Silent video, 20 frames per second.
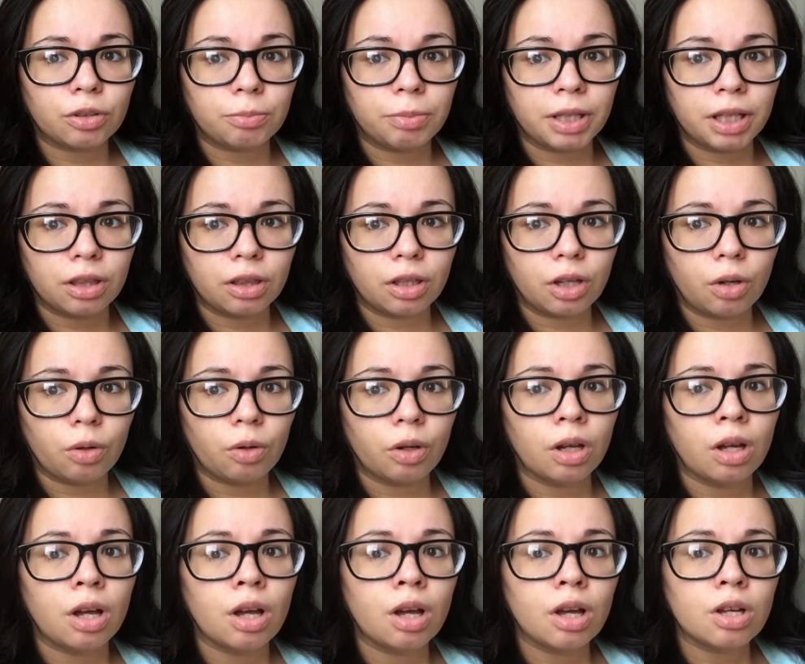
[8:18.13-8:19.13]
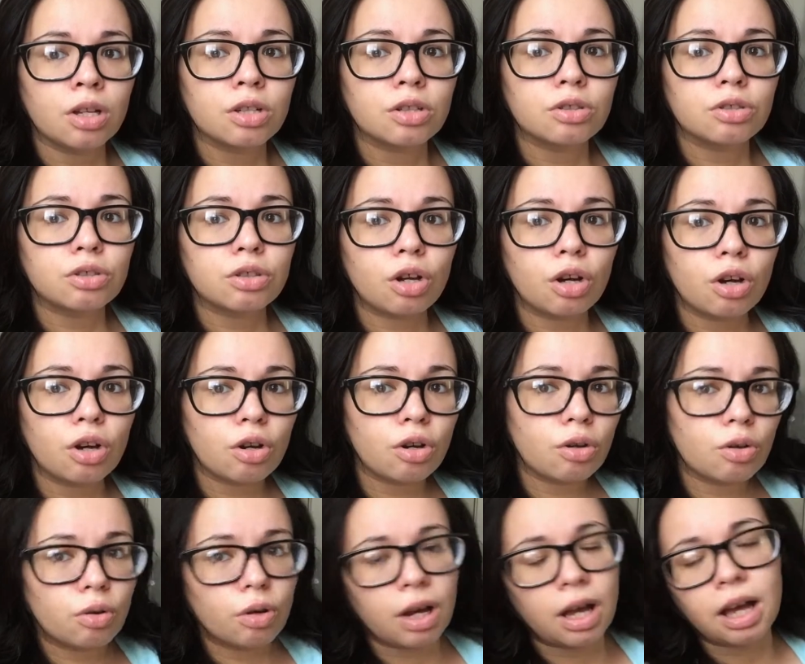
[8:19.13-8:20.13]
being low.
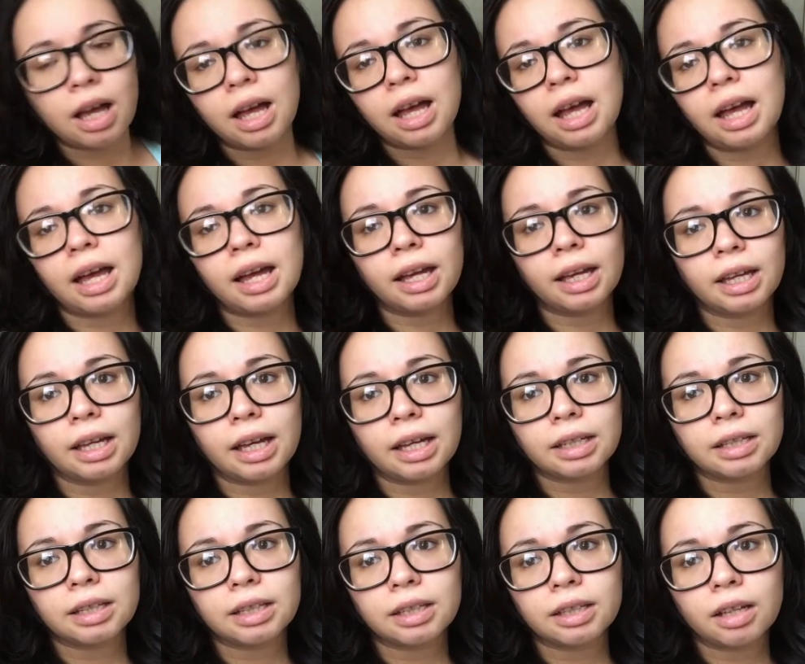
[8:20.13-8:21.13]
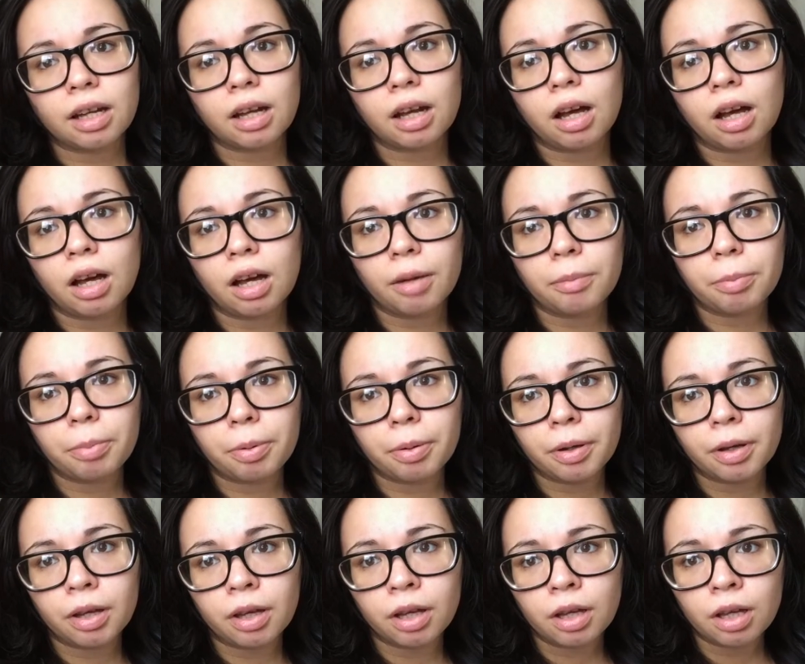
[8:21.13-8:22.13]
So I ended up
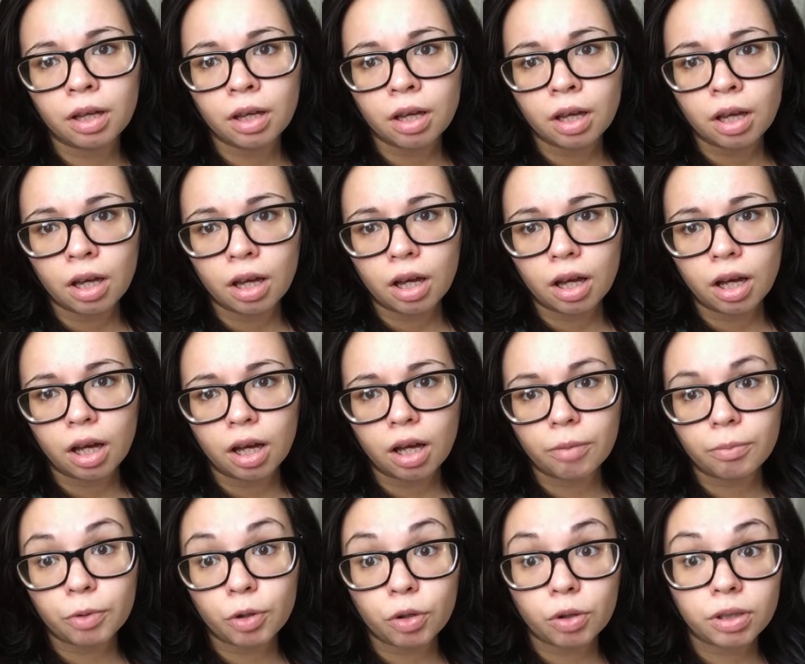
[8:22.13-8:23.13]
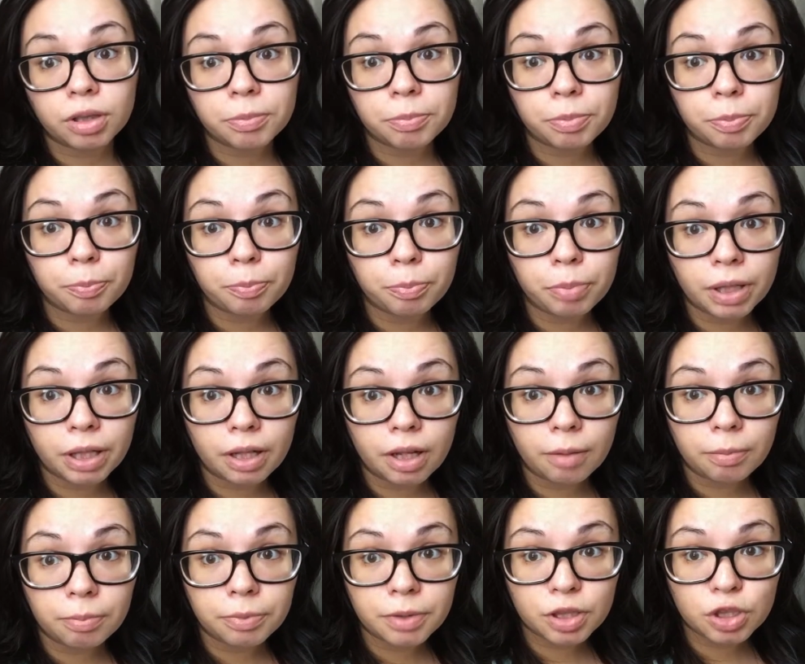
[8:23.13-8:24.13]
going to pick
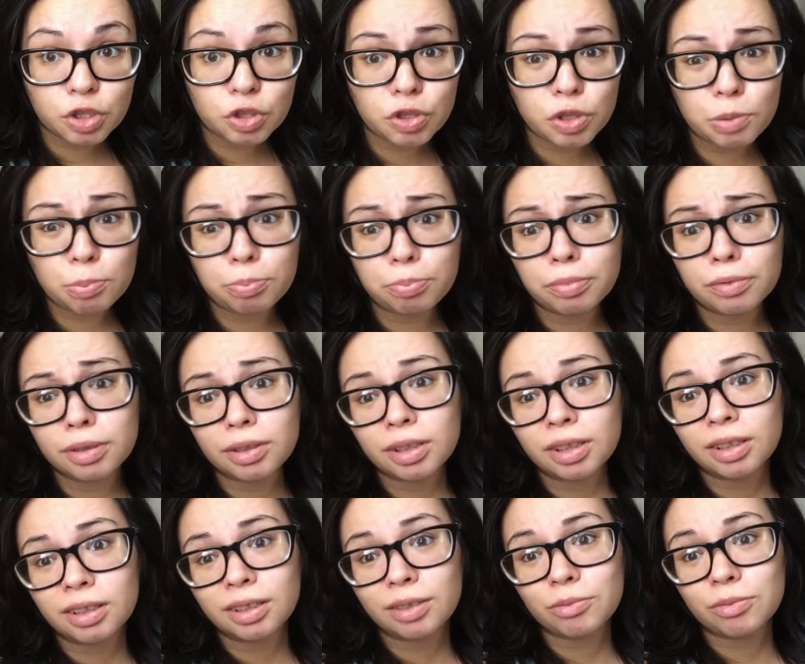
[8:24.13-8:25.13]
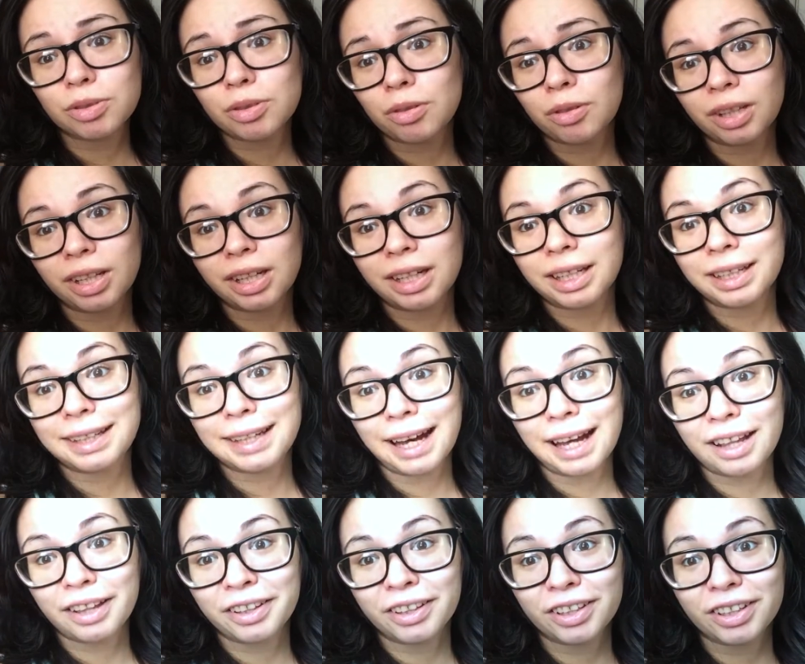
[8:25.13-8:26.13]
up the script, and it was only
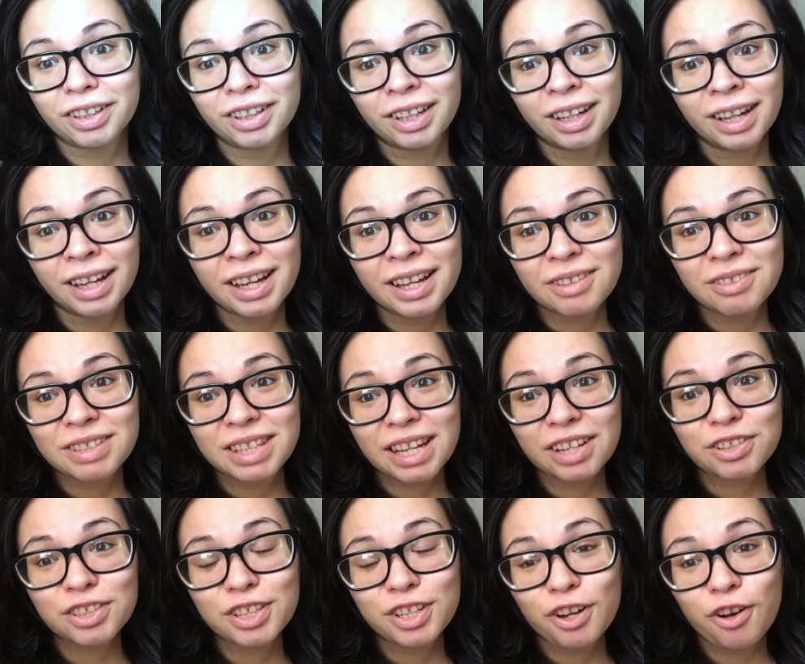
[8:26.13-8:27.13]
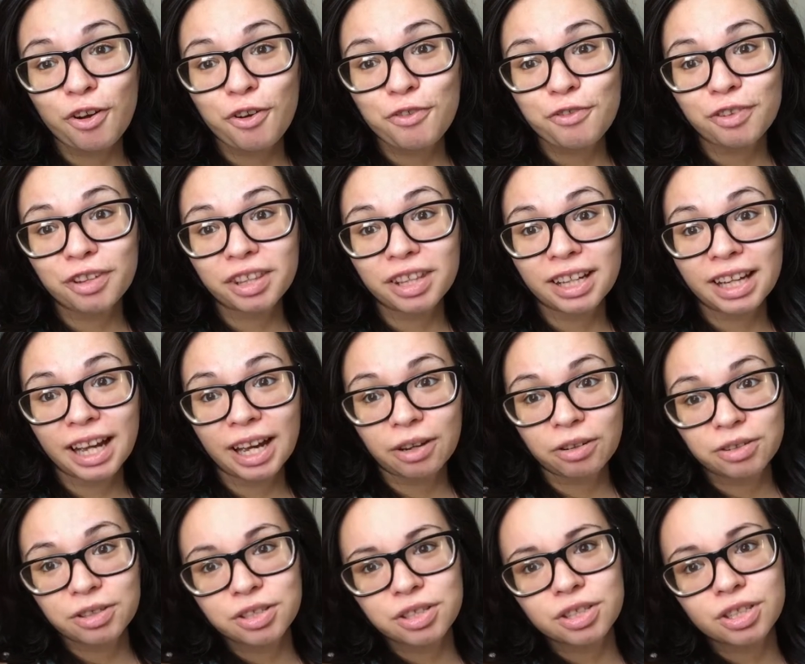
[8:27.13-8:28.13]
$1. It's actually over the
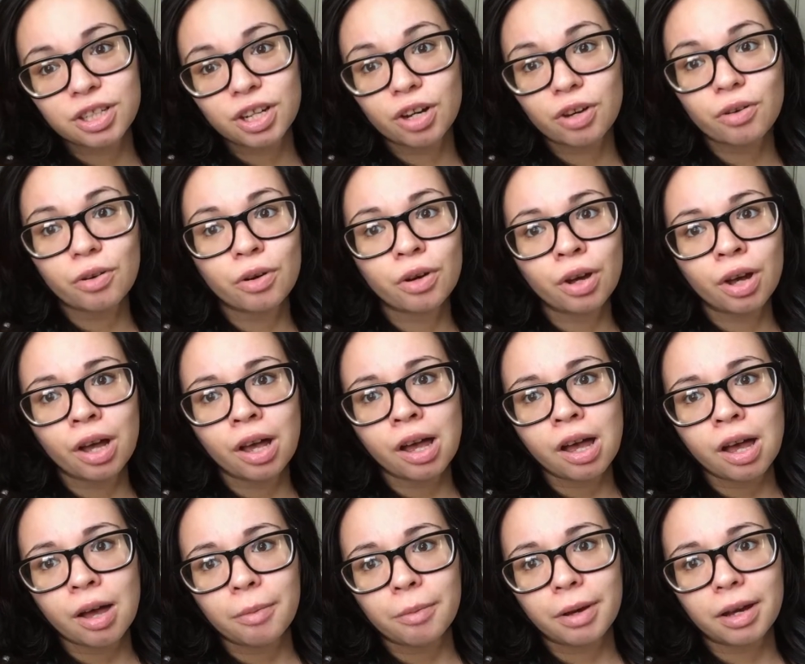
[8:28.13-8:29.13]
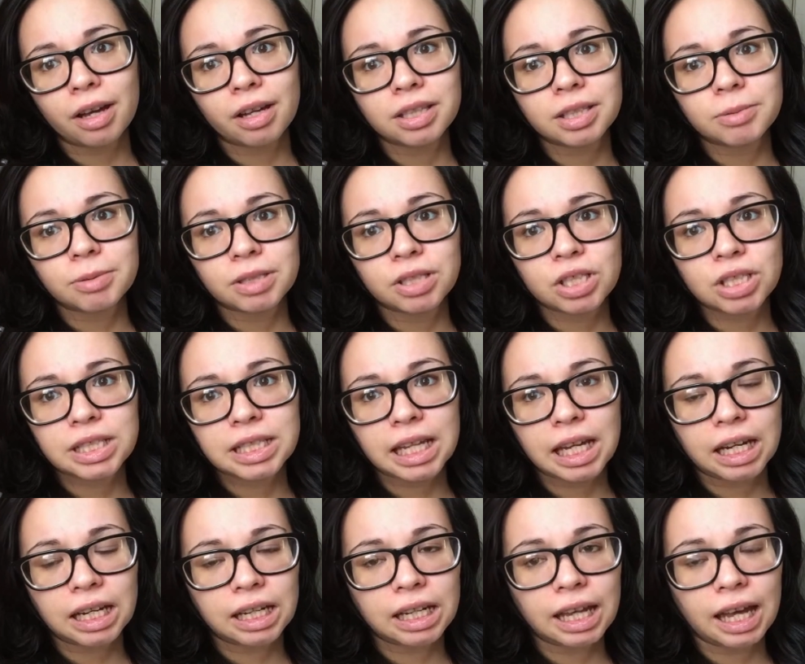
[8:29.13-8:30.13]
counter, so my husband just
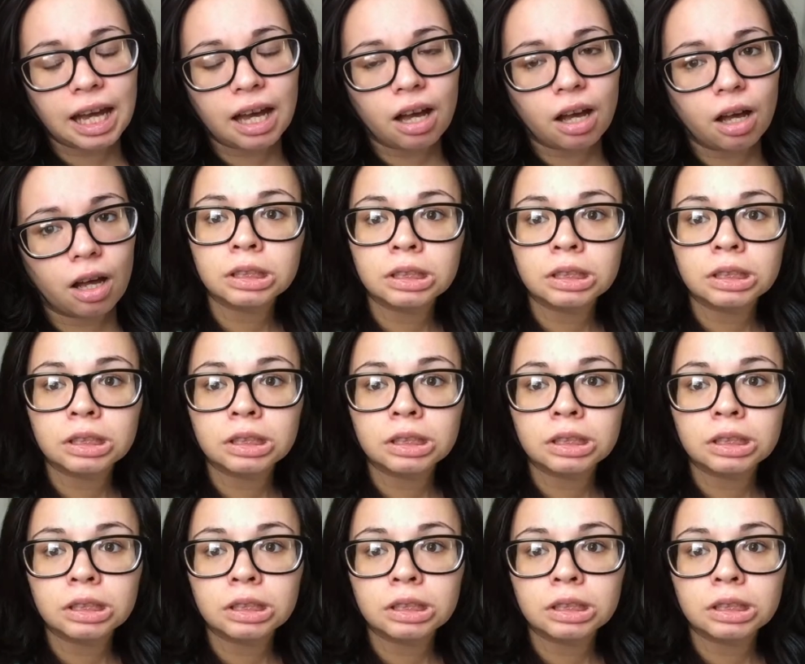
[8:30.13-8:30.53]
got it at